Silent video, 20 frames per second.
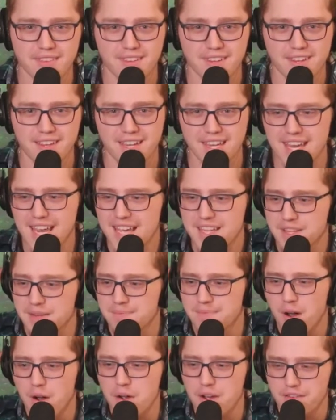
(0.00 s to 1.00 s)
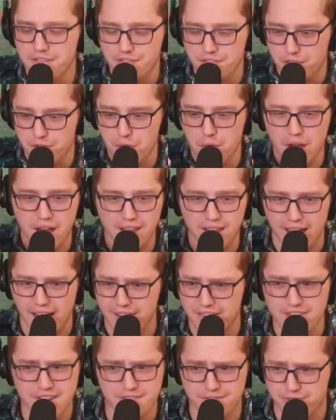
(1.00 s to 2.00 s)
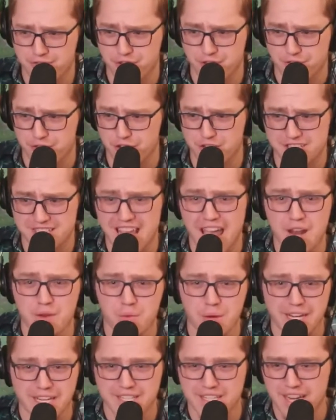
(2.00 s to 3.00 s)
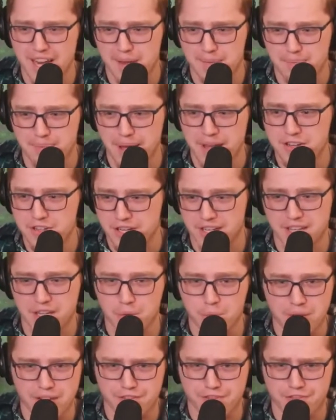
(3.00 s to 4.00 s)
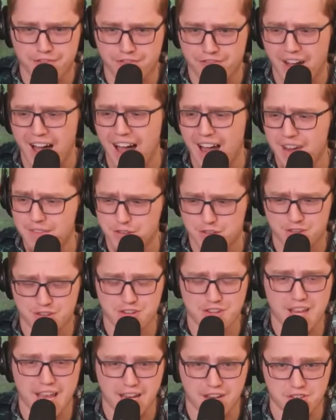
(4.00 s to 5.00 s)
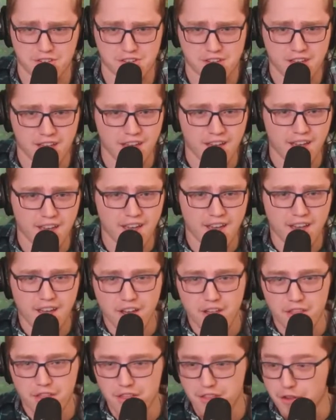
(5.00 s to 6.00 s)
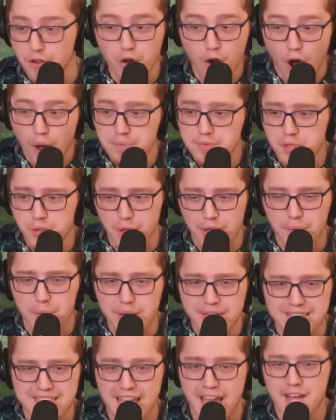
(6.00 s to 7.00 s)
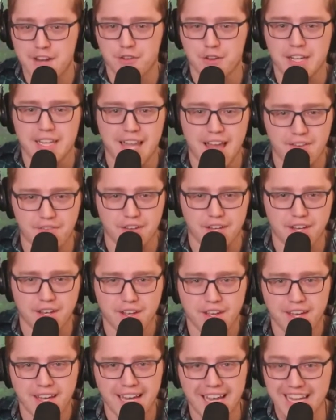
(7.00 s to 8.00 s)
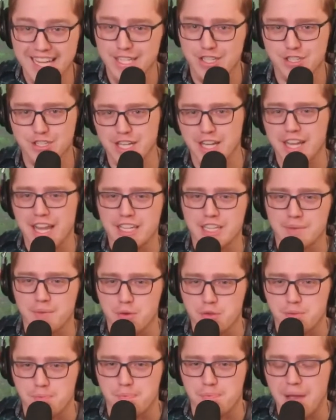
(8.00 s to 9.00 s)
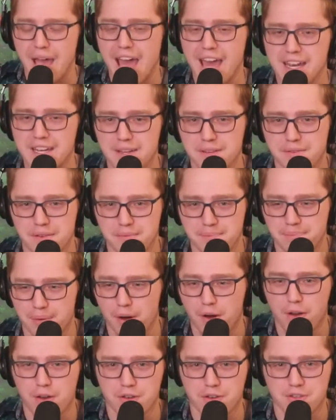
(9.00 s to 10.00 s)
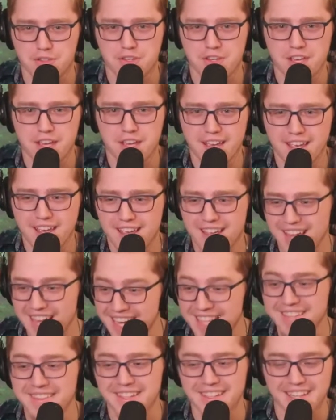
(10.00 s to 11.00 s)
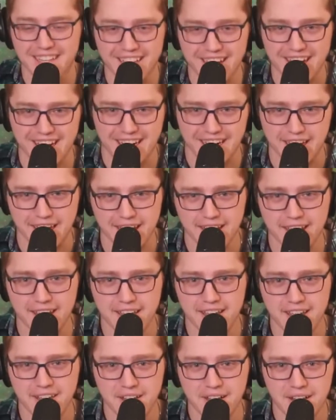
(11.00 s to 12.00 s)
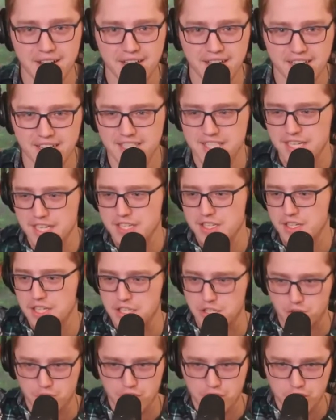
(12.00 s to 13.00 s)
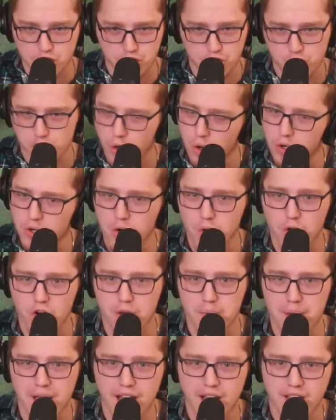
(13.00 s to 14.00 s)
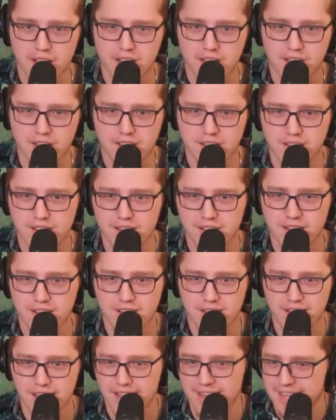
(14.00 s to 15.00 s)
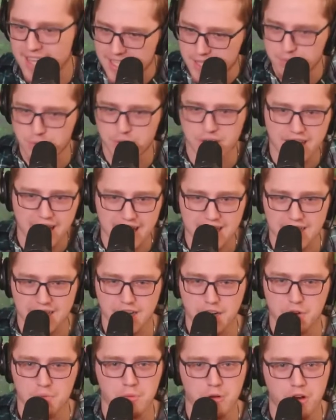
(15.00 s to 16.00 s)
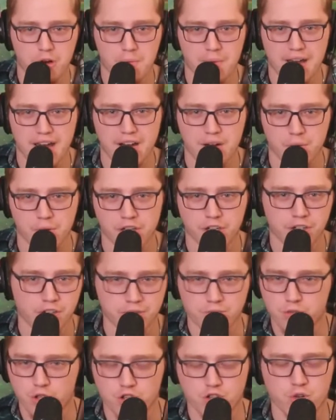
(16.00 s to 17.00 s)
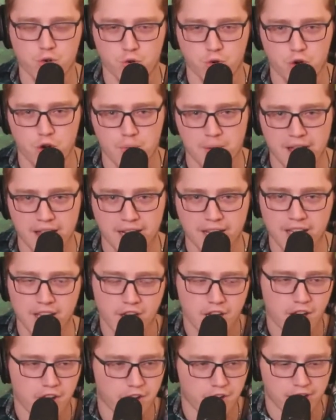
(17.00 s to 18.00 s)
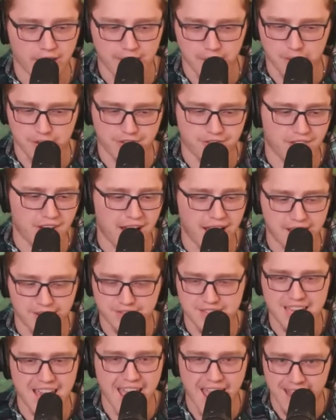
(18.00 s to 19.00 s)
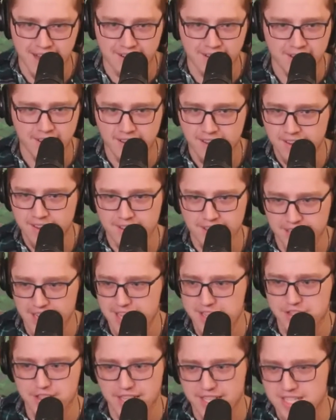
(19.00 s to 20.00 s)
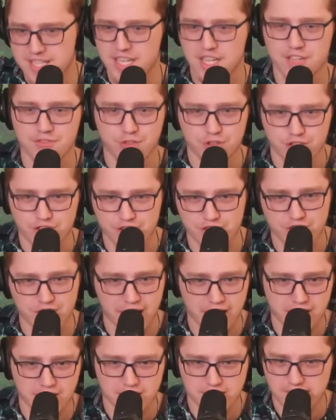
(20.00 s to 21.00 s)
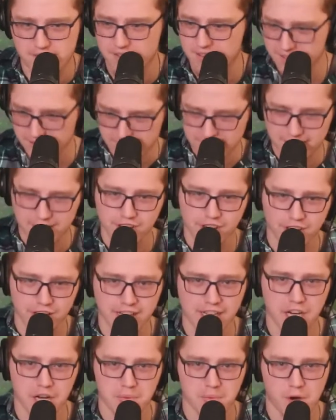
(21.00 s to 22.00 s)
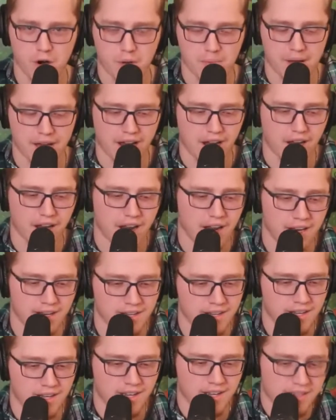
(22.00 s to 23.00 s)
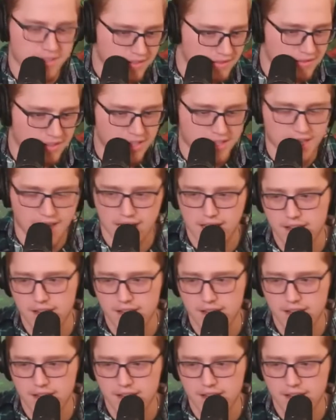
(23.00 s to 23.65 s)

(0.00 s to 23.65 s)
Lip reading: He had the most throughout, I think for the first 10 weeks, he got benched, I think week 5 or 6. up to like week 10 or 11, he still had the most batted balls in the league because he's a short quarterback, and that's pretty easy to get your ball batted when you're a short quarterback. You're like, what, 5'10"? You guys are like 6'6". You're going to get your ball batted, and he did.